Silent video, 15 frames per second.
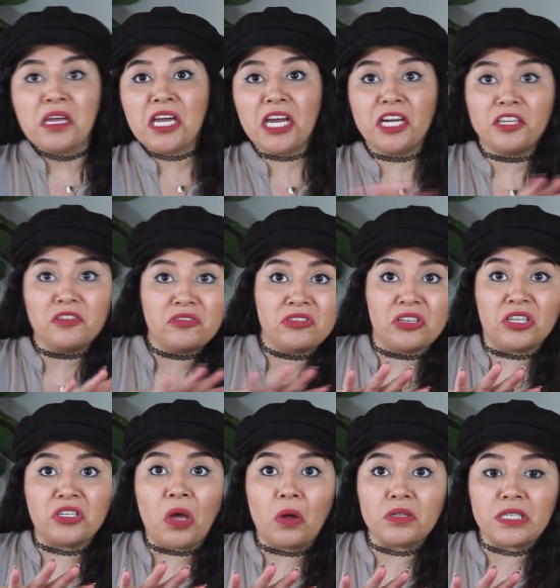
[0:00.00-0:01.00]
Getting used to
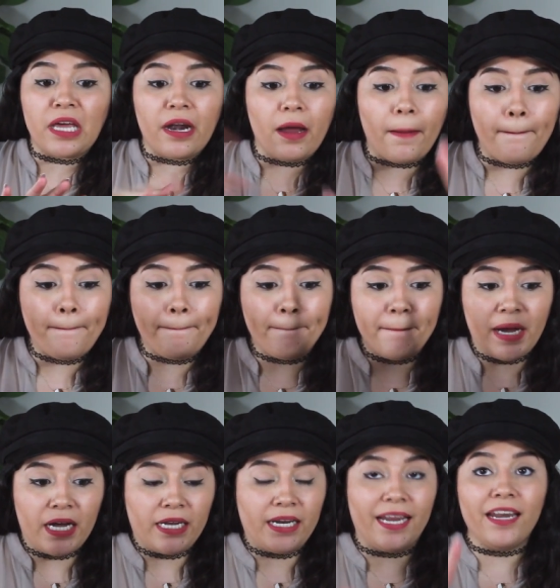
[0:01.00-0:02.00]
this whole setup,
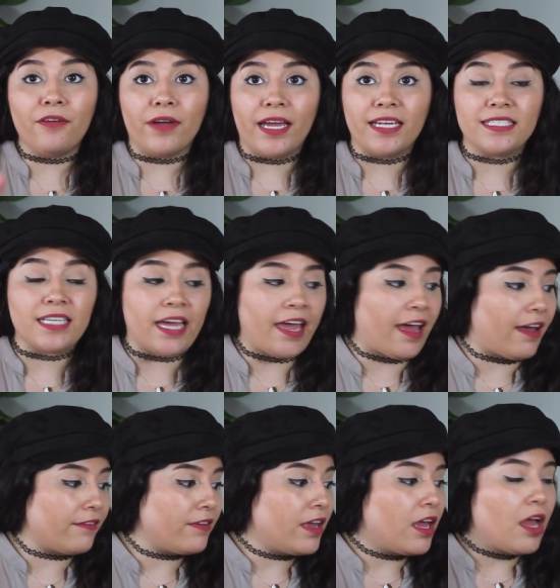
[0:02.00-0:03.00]
but anyways, I
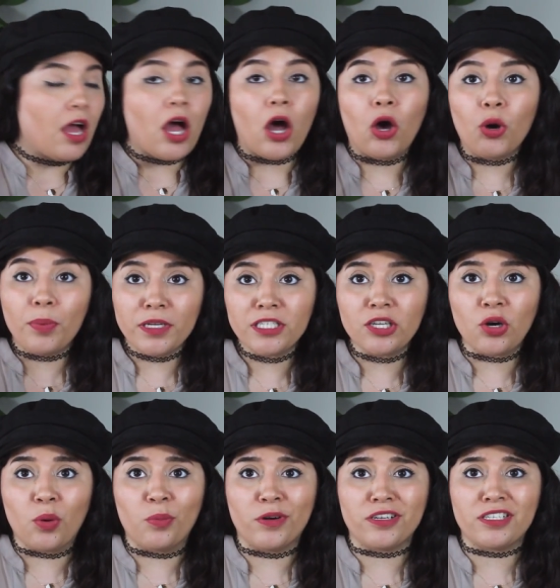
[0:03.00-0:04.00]
have a whole bunch of
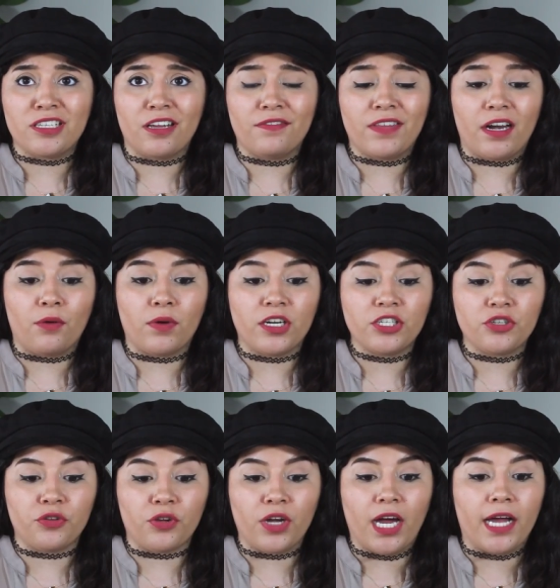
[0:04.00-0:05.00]
homeware stuff that I want to
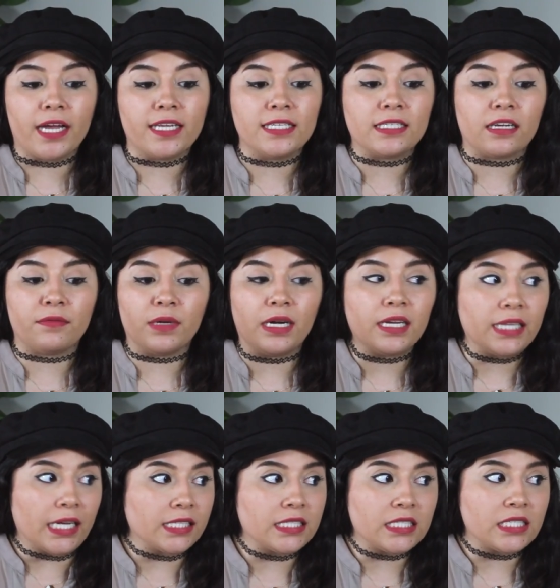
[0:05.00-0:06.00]
show you guys. I've been
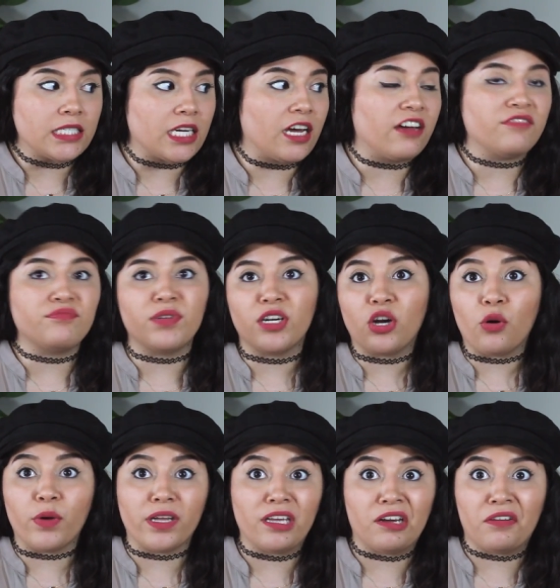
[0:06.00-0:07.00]
collecting stuff, been
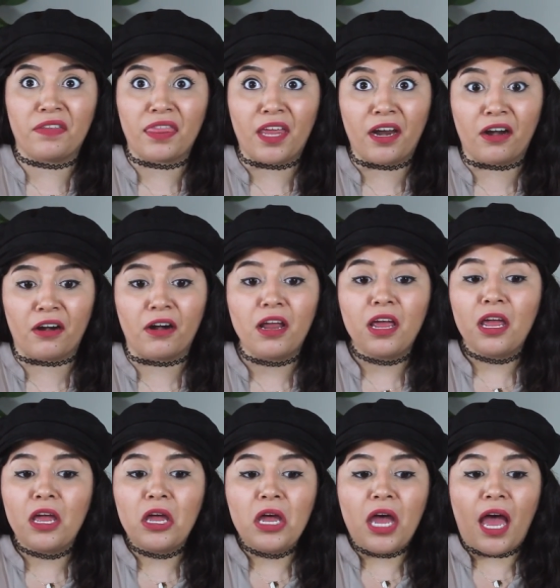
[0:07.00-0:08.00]
going here and there.
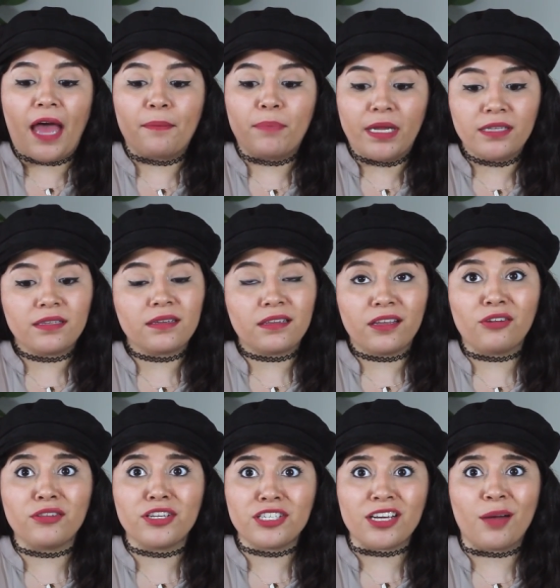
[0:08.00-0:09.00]
I basically
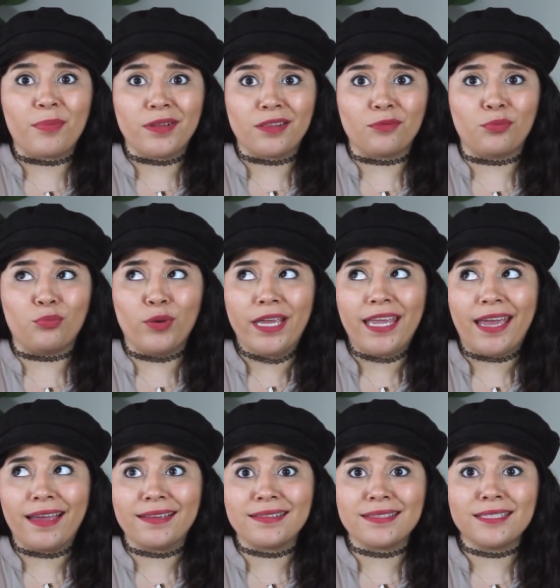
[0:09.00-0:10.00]
only shop on the
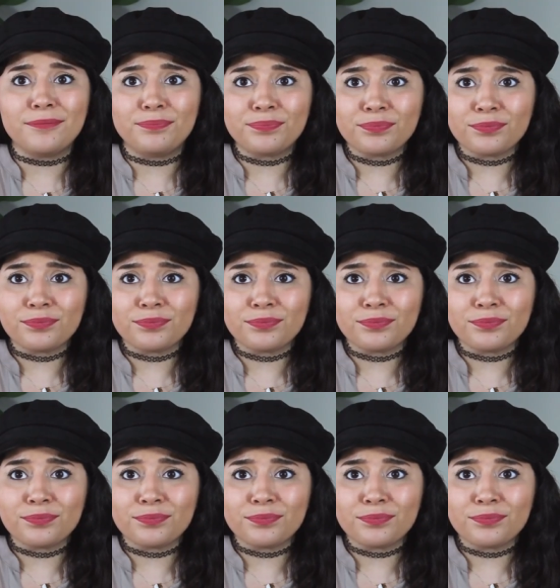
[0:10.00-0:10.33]
weekends,